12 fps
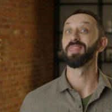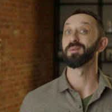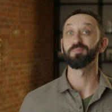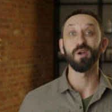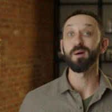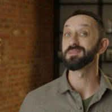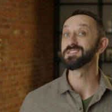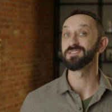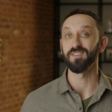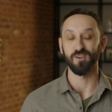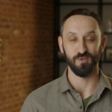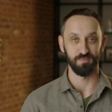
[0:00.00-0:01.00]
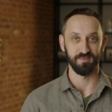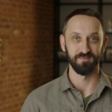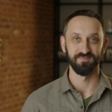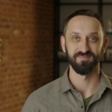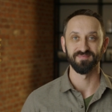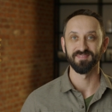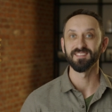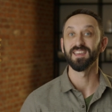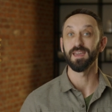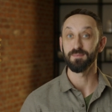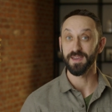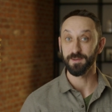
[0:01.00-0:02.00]
the promise of hope.
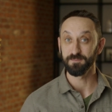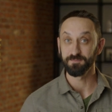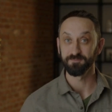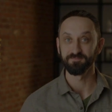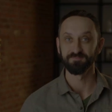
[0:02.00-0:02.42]
Amen.